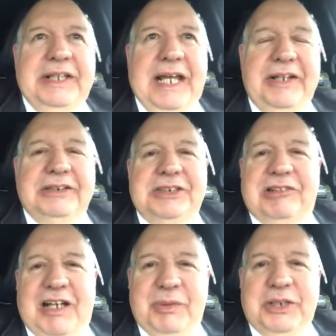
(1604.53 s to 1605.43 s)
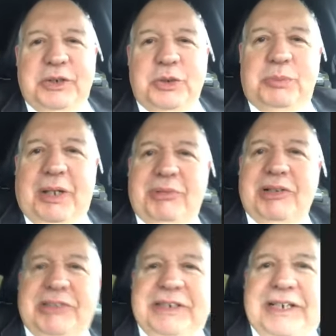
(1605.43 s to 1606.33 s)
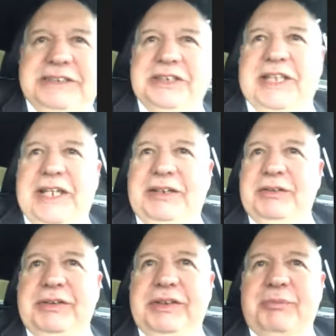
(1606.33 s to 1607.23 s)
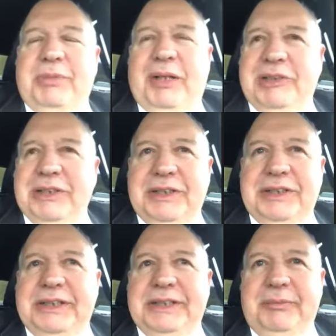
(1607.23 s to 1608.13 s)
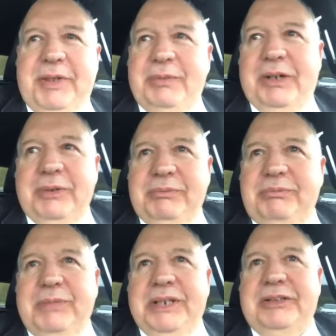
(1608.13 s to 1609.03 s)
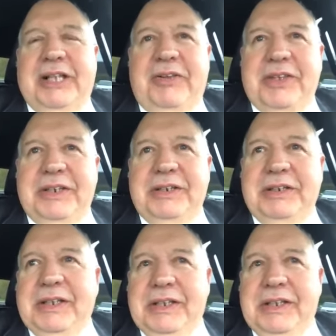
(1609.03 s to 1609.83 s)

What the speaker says: I think there's a lot we can do publicly to educate the public about mental health, and